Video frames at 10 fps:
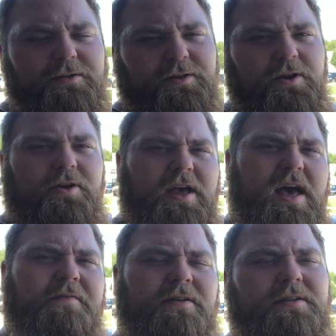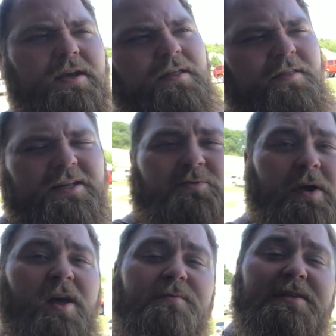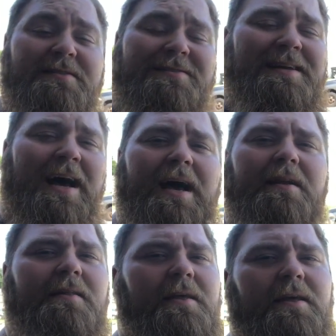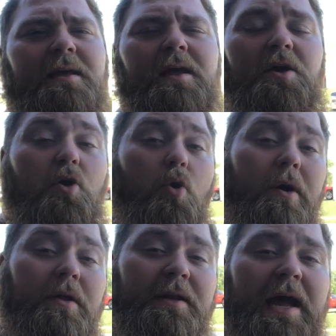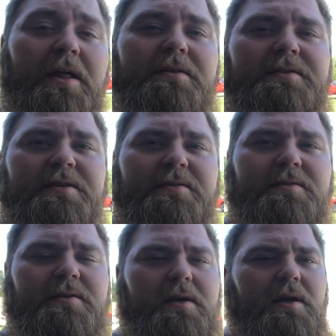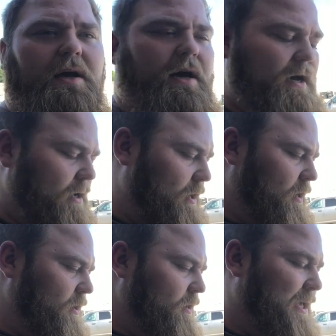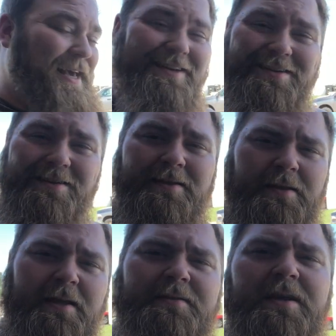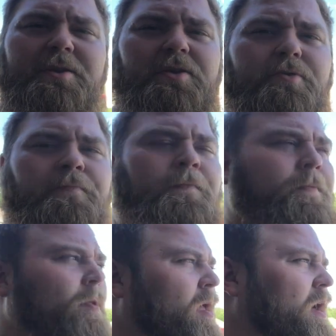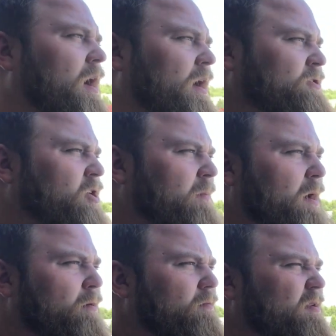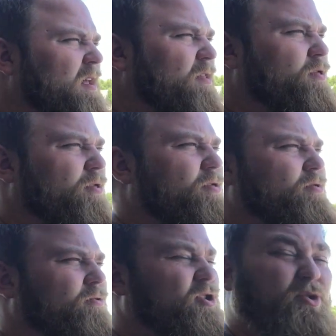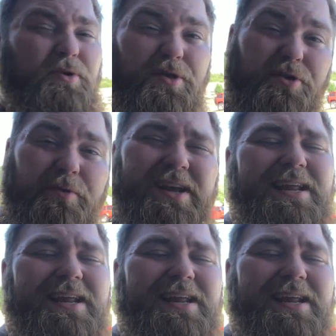So there you have it. That's what comes inside the oil analysis kit that they send you. It took about 2 or 3